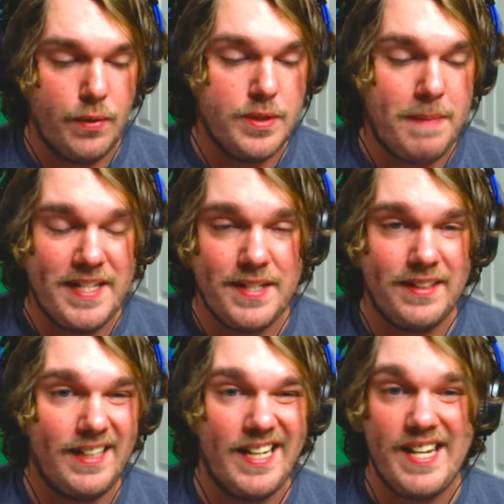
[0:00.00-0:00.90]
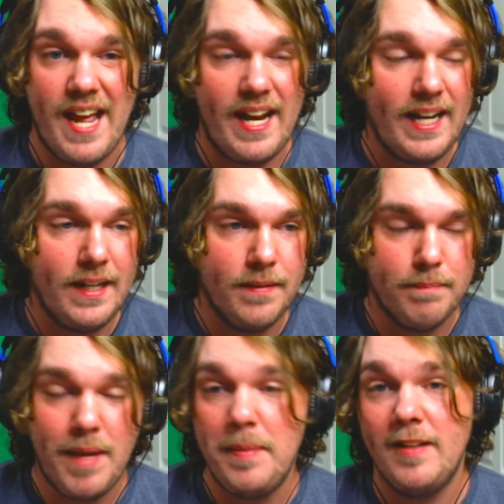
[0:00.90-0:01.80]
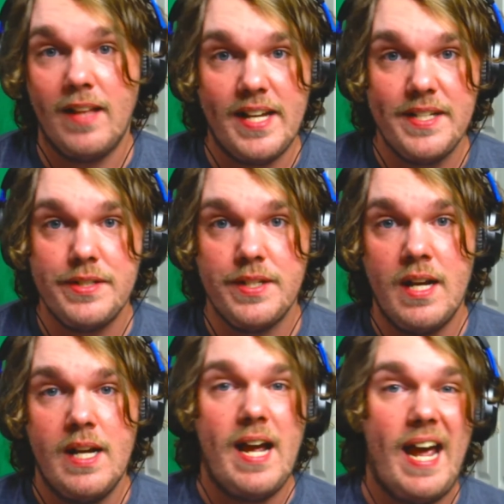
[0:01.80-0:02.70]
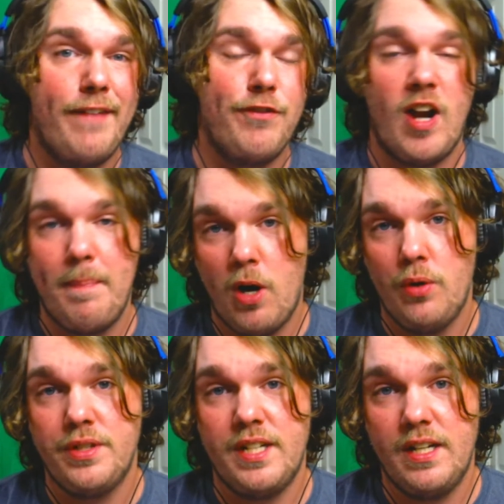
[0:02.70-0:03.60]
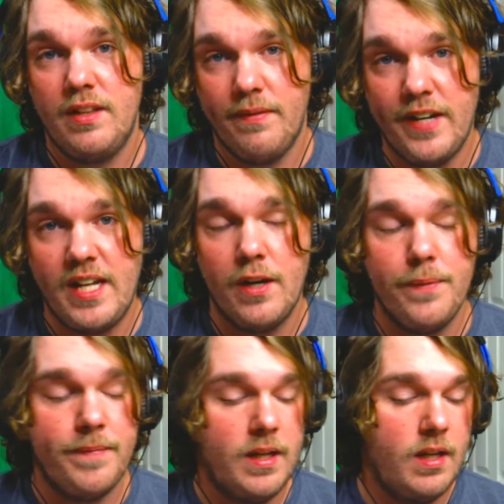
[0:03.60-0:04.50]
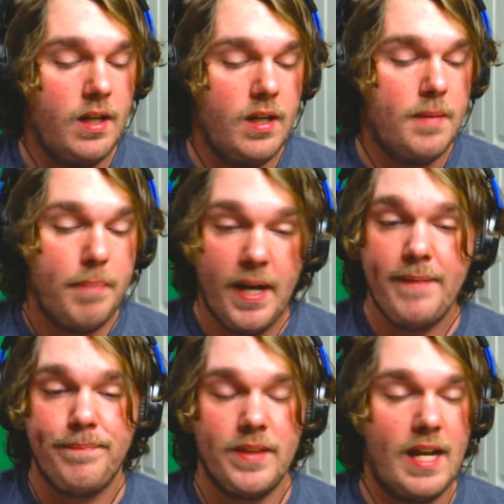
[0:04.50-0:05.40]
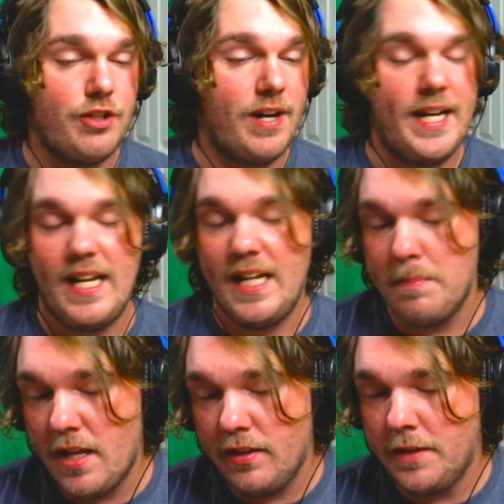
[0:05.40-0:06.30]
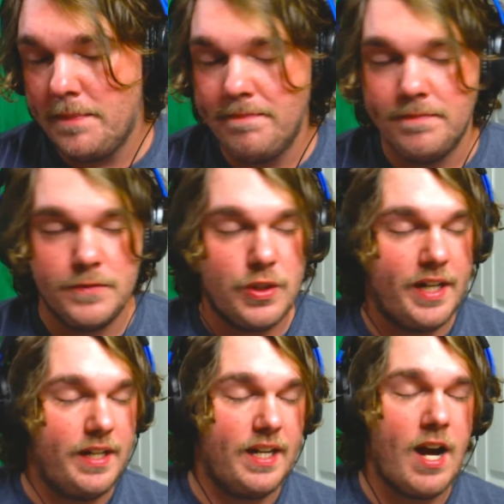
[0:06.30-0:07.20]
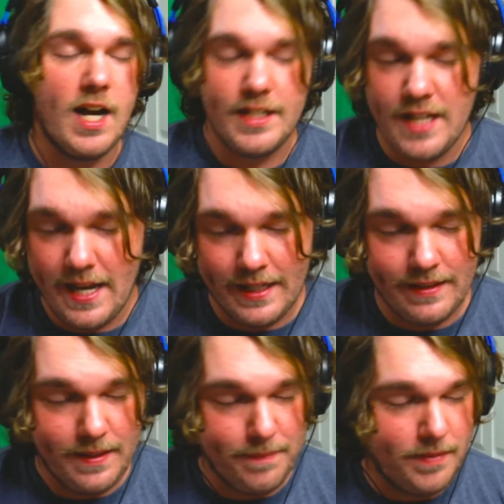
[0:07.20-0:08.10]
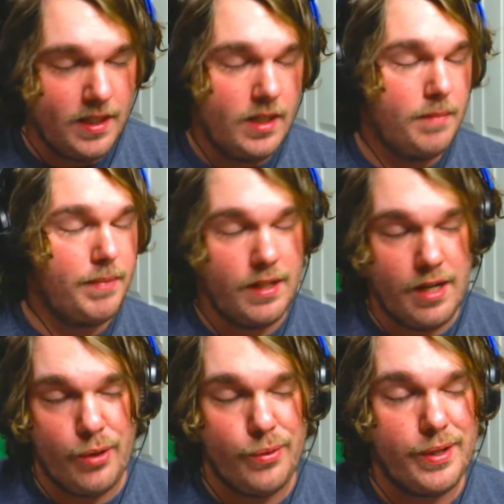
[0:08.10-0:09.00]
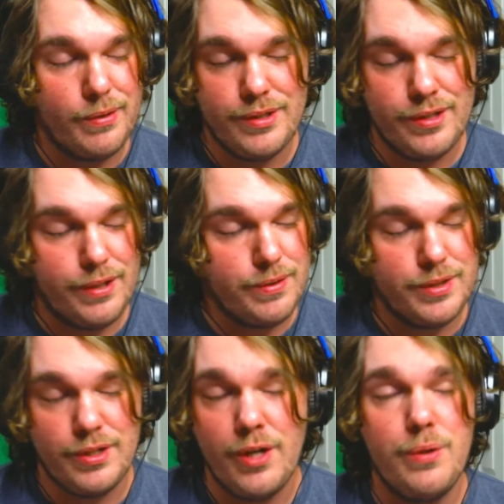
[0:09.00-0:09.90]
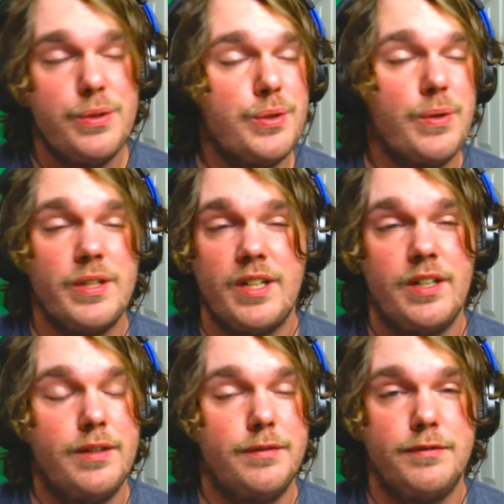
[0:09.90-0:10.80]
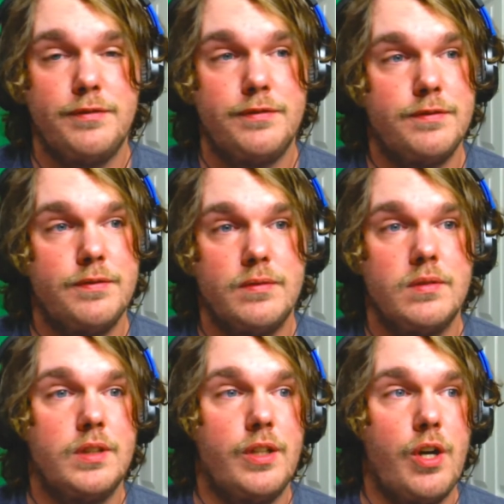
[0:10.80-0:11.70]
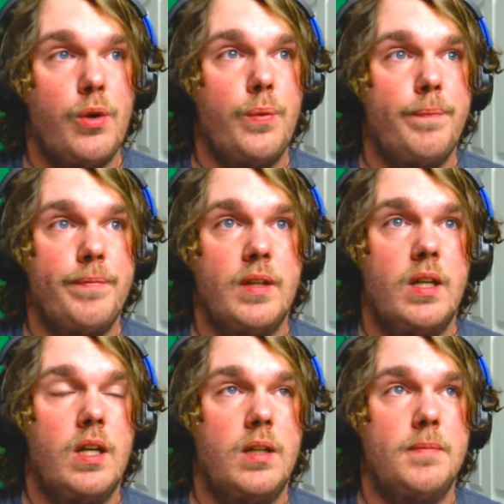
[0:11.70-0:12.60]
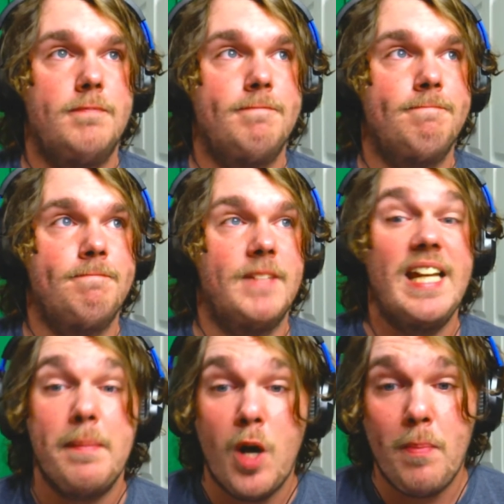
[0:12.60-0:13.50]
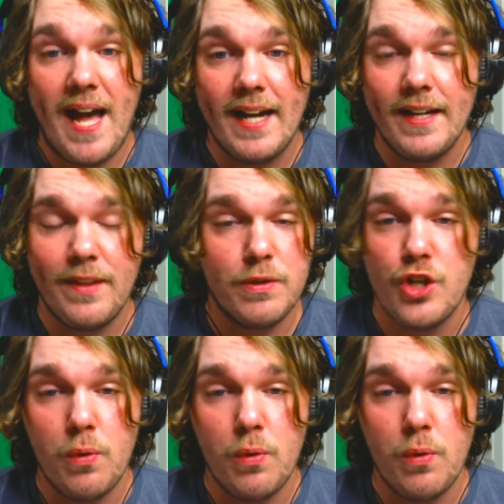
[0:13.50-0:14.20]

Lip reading: basically a day, maybe less, after I posted the video. But I tried to email them, tried to contact them, but no, there is no sort of, you know, email back. There was no